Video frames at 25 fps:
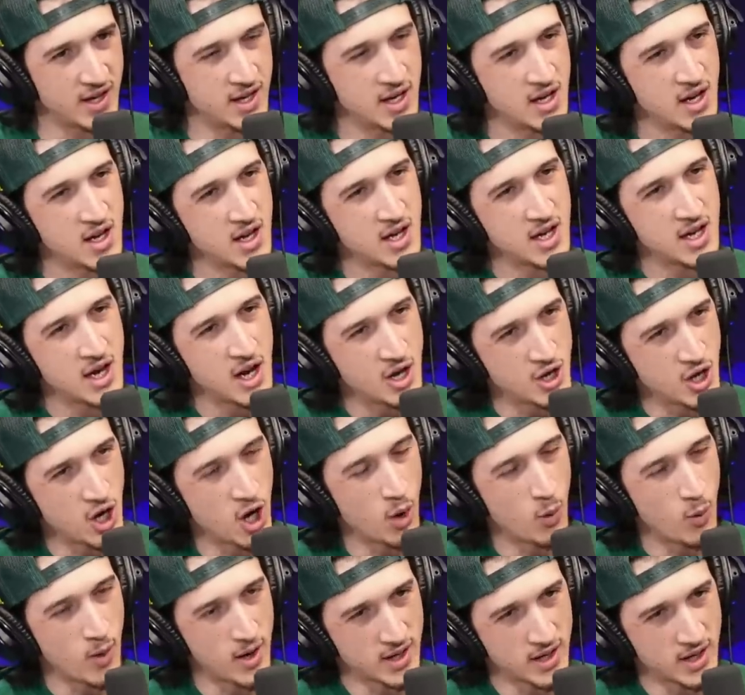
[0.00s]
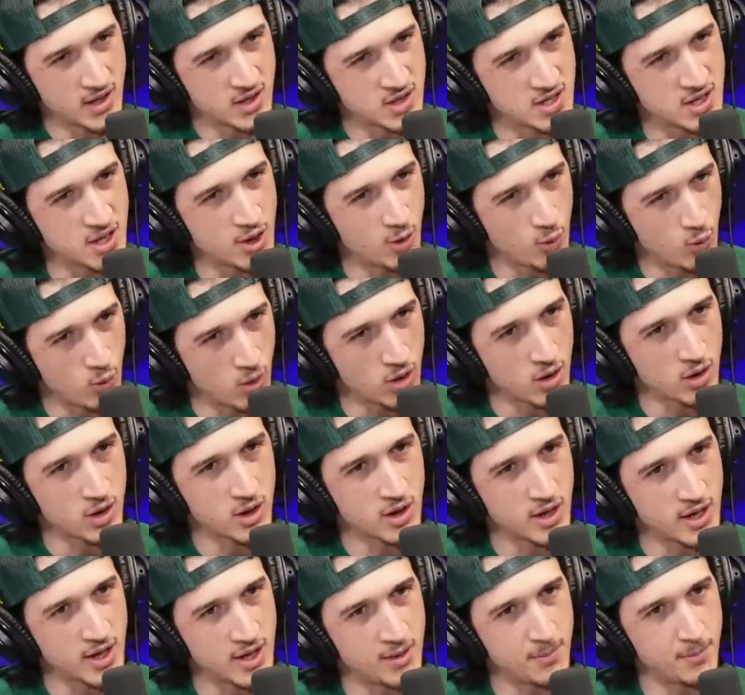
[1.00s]
then know what can still
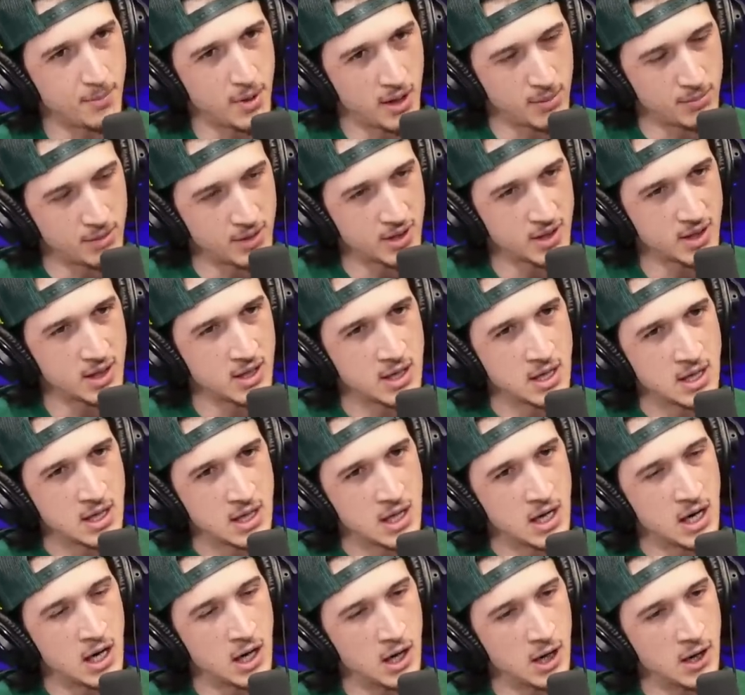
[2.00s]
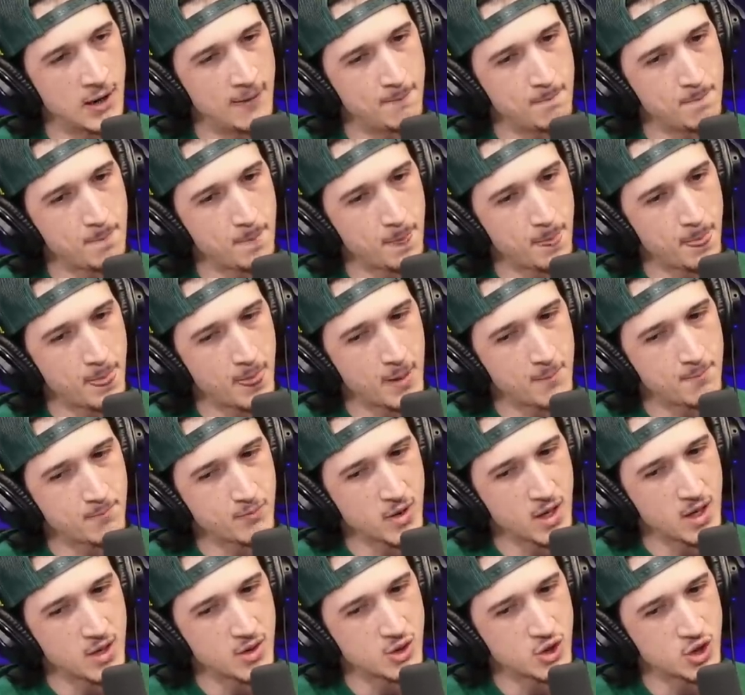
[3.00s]
work in public. Um,
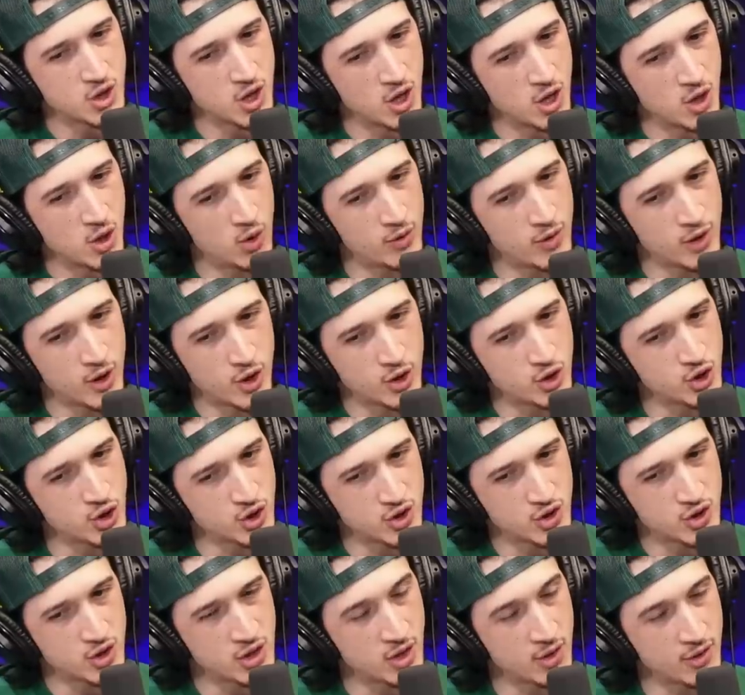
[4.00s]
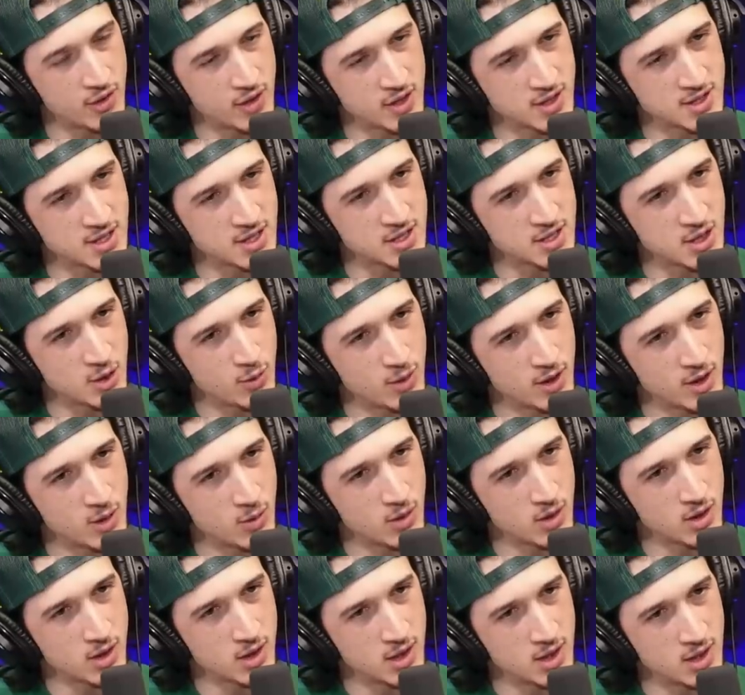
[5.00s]
so there are just, you know, things I still want
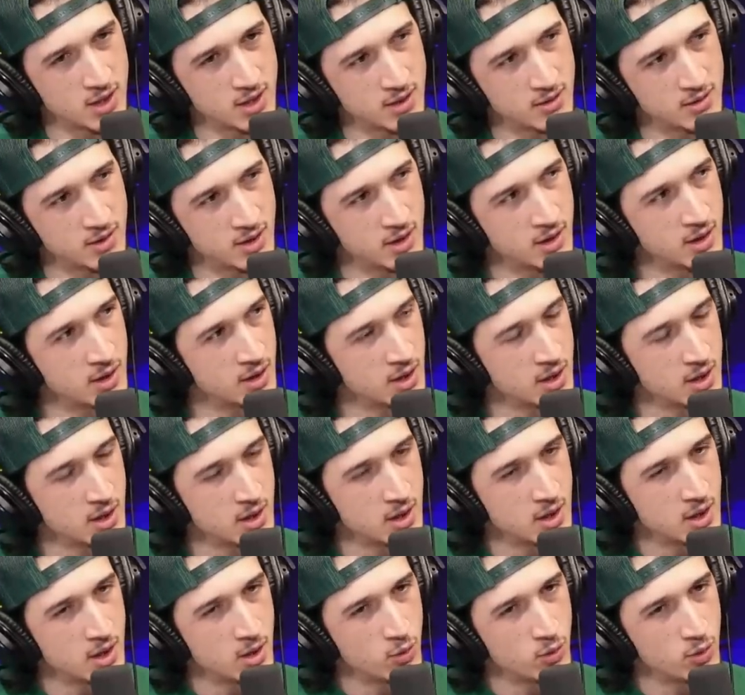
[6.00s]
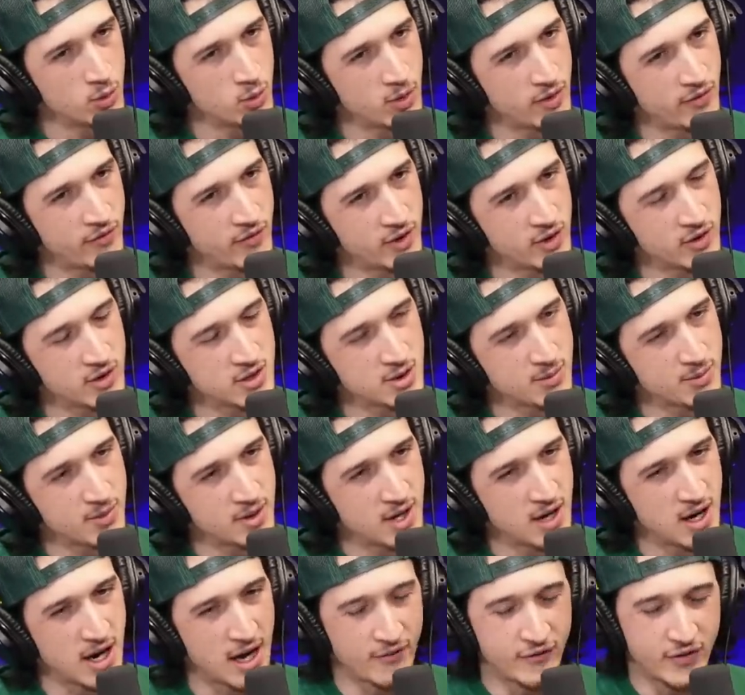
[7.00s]
to work on. And then when we figure
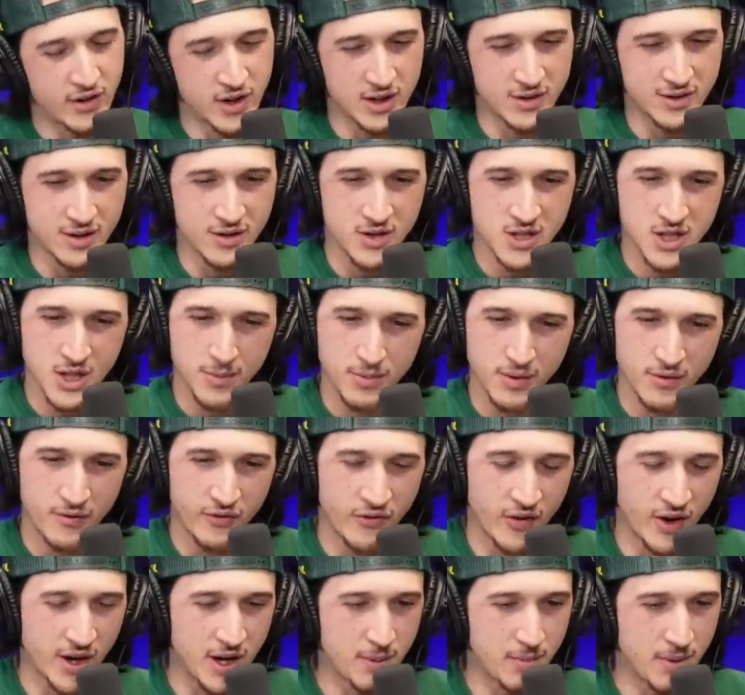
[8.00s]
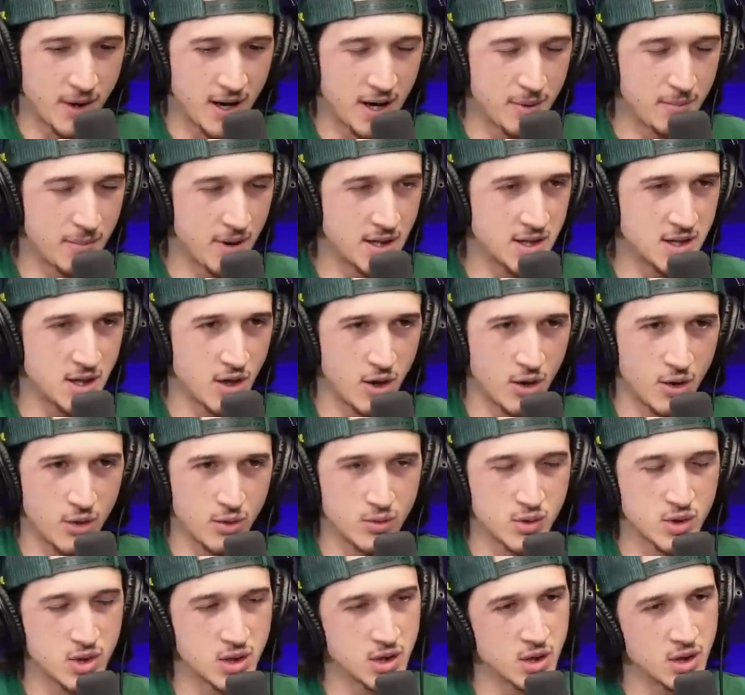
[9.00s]
something out, I feel like there's something funny behind my
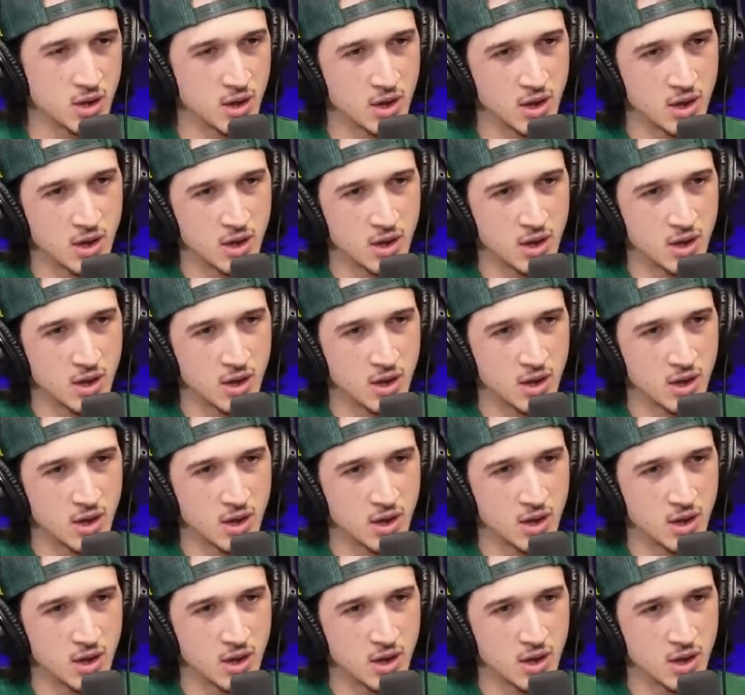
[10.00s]
toes.